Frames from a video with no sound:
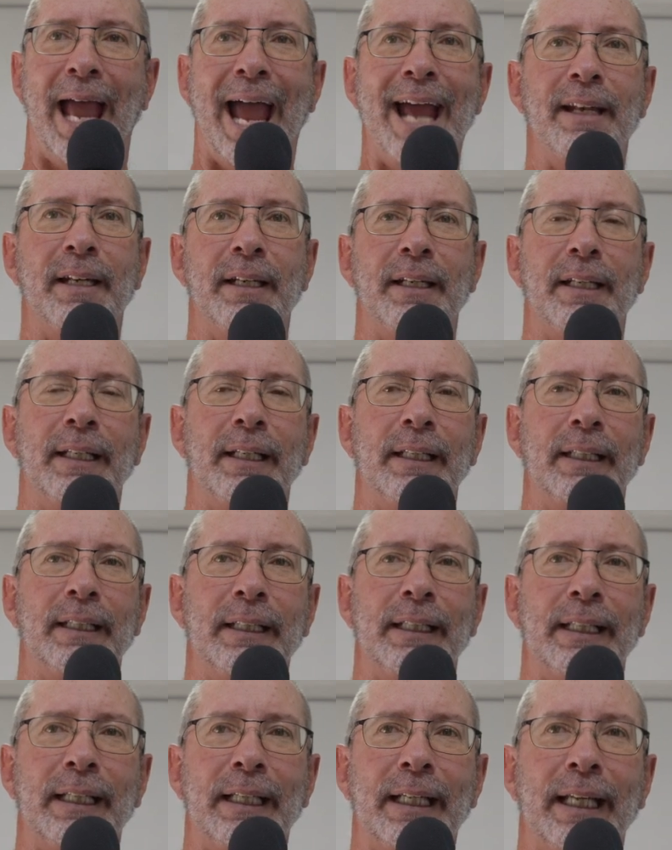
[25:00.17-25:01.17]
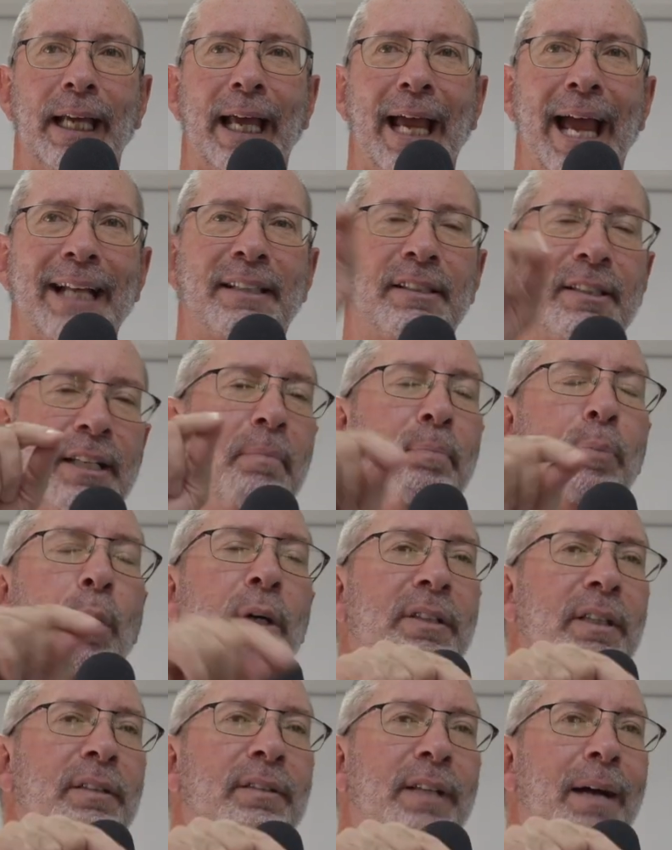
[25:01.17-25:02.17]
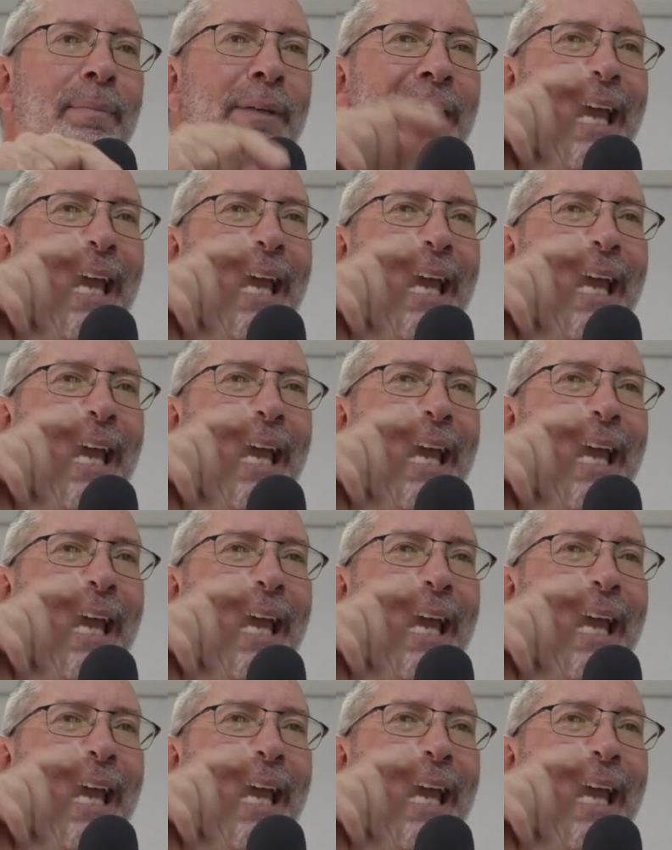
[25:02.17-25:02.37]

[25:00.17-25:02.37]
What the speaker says: And at some point in time,